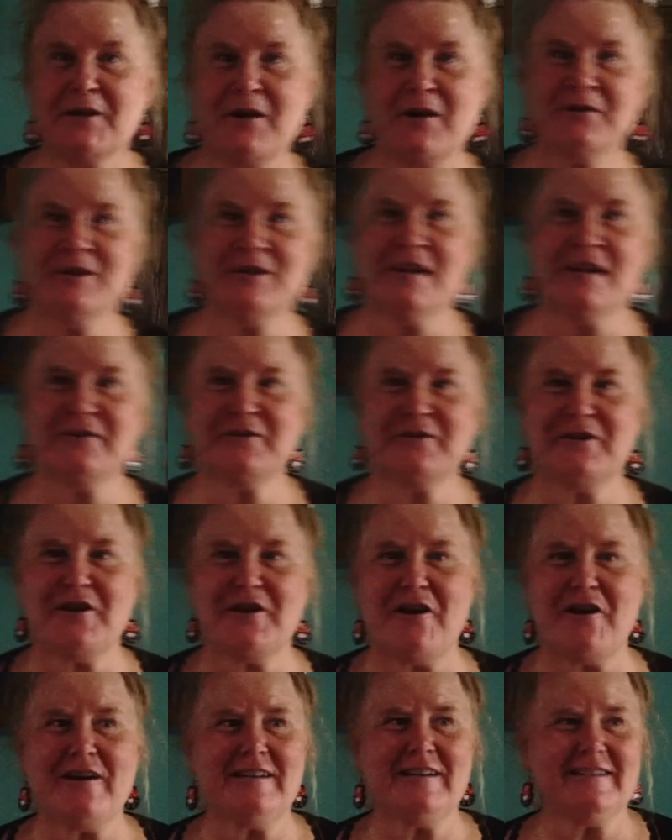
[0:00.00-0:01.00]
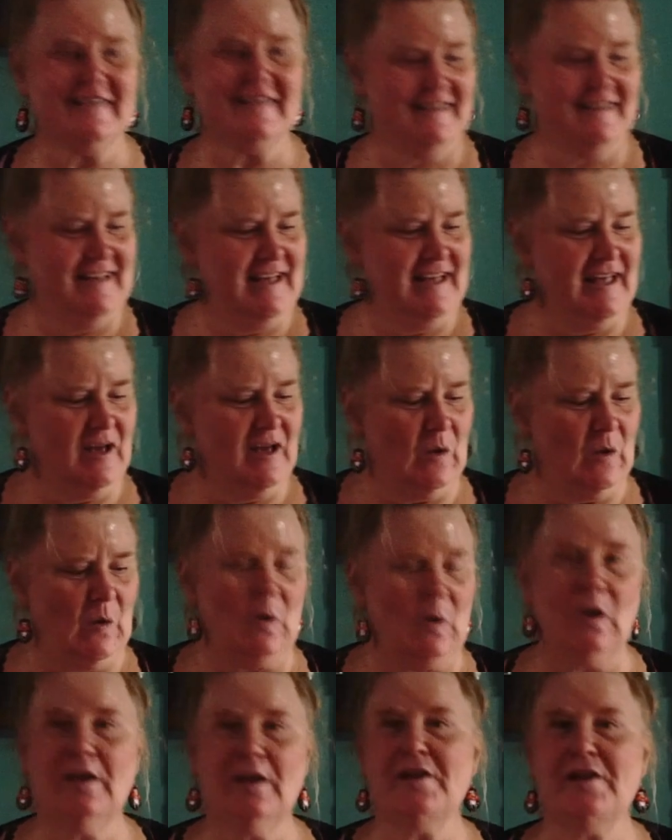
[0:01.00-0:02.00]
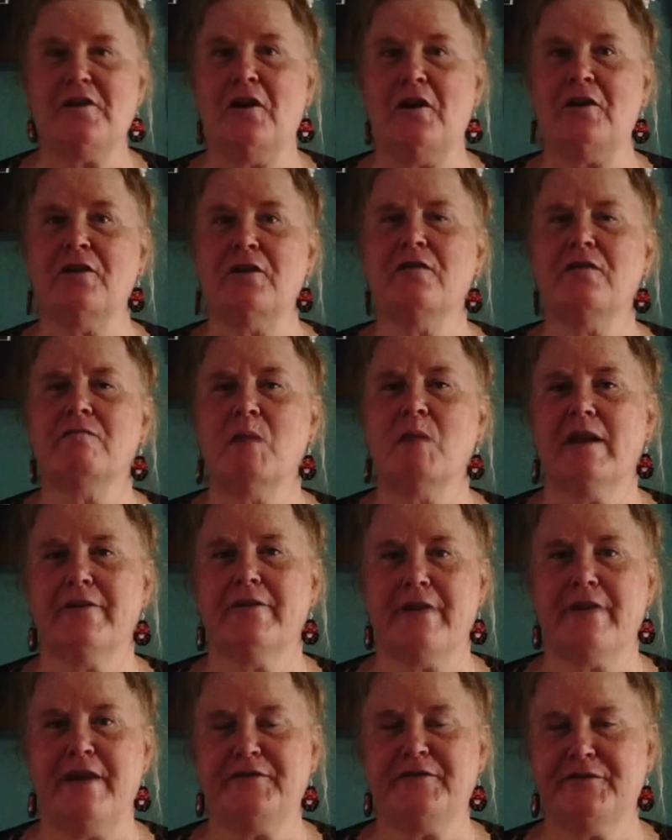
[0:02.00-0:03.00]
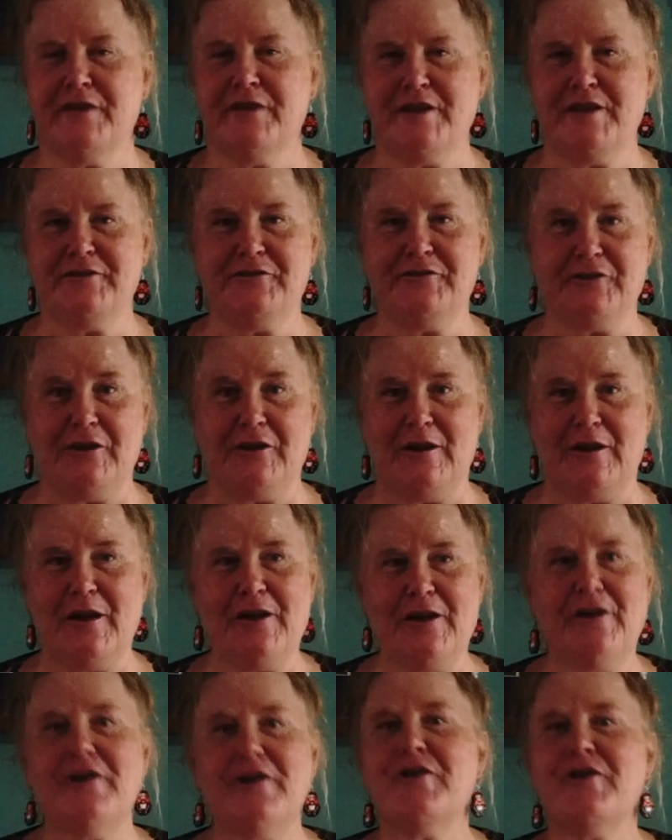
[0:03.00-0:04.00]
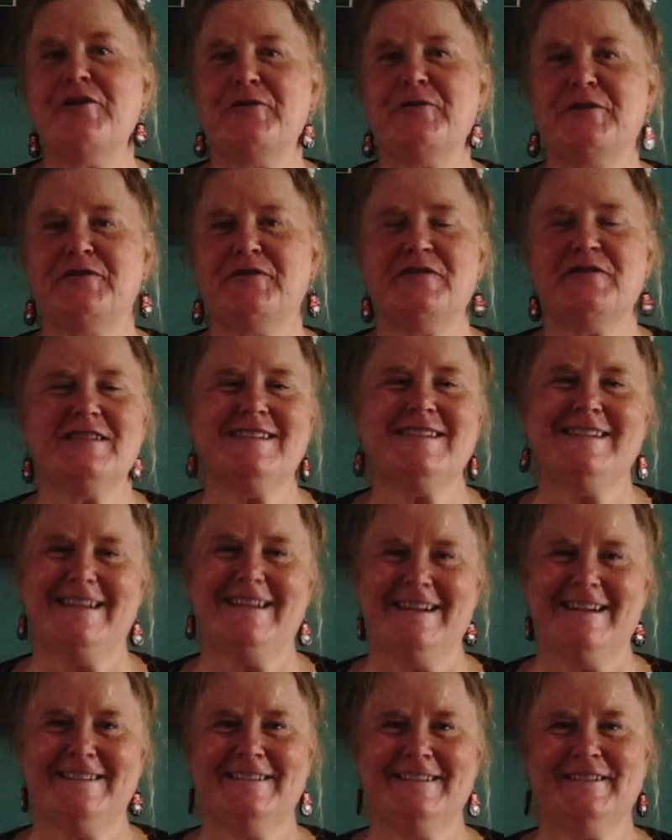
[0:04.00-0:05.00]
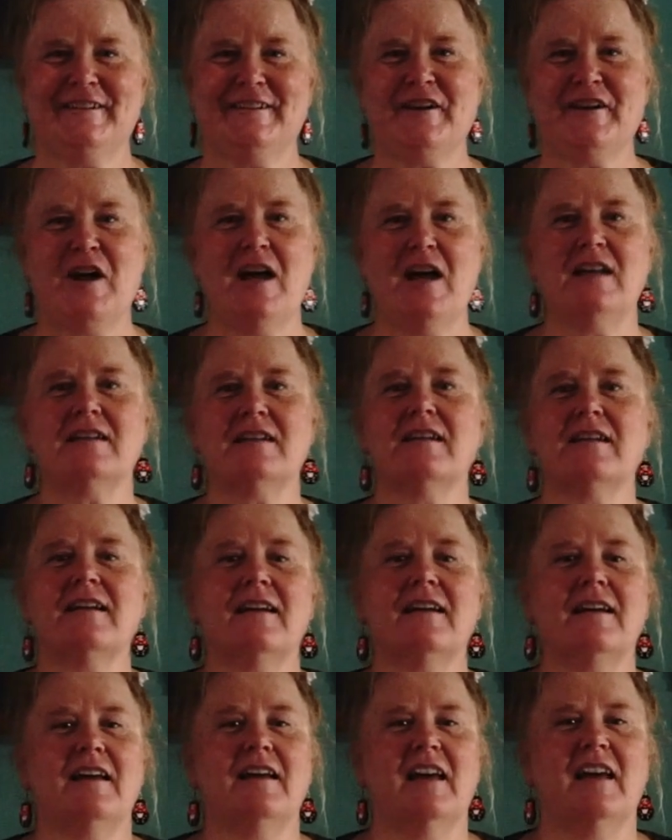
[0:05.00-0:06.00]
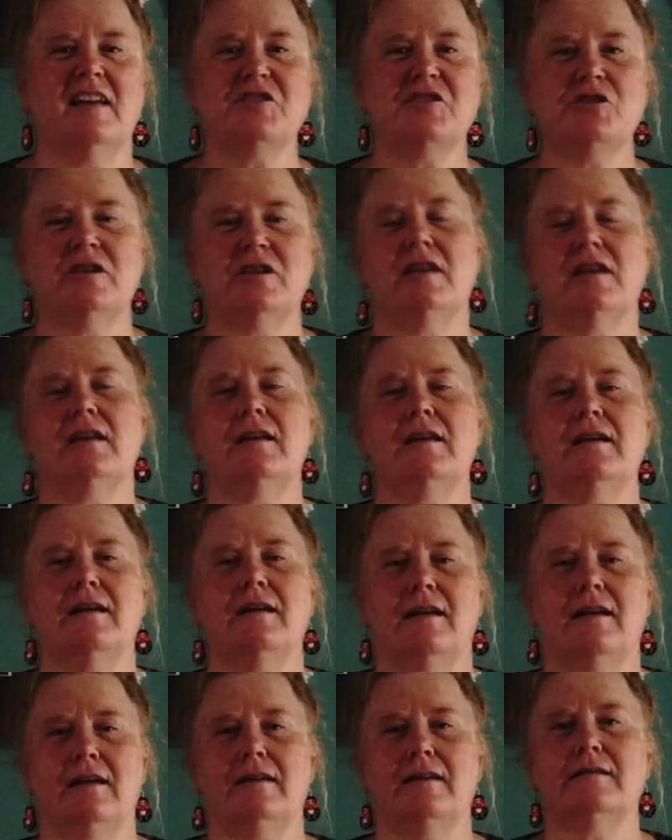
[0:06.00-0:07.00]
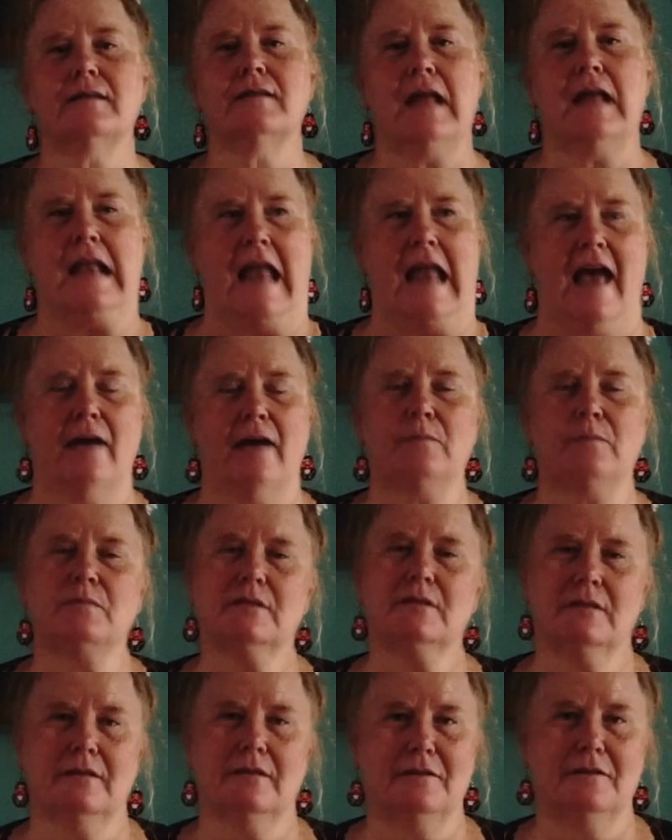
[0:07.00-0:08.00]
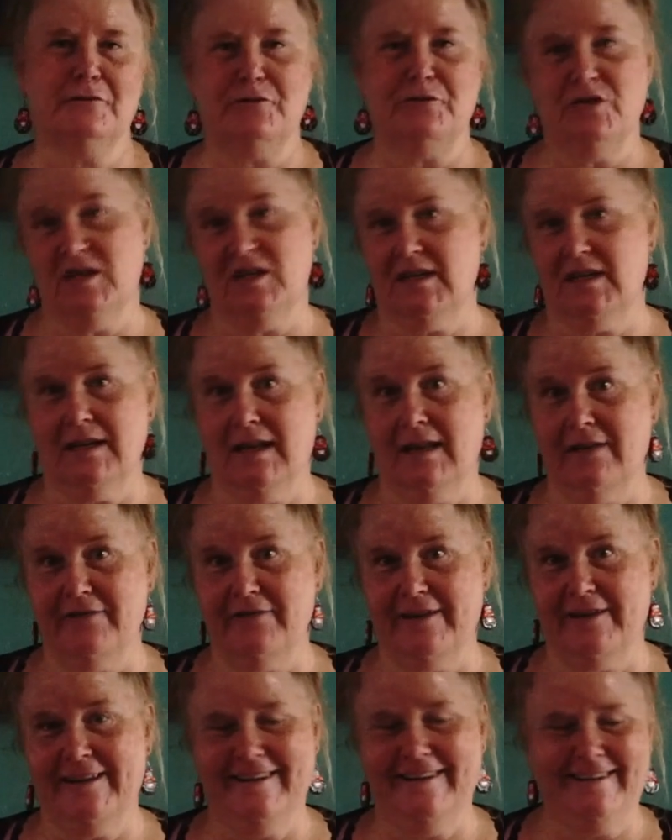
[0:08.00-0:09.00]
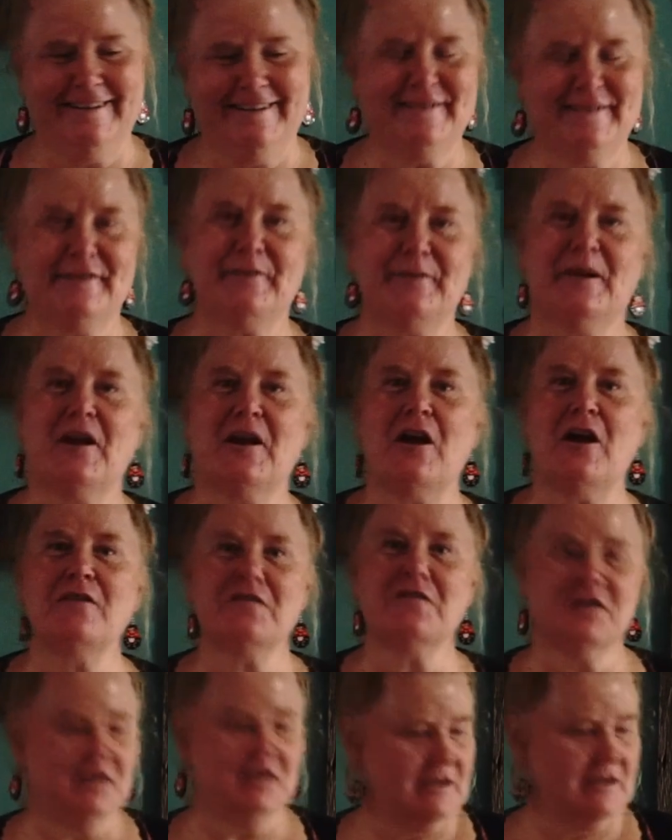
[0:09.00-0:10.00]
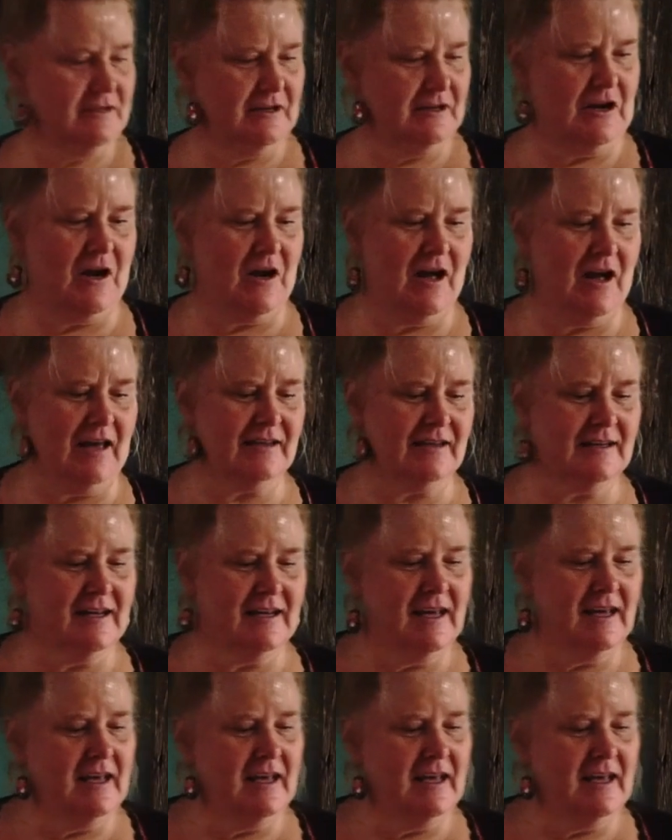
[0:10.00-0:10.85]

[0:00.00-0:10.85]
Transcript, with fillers: cocktail tonight, all in honor of my great friend Donna, who is visiting us tonight, and she is an absolute gin lover. So, we're going for gin tonight.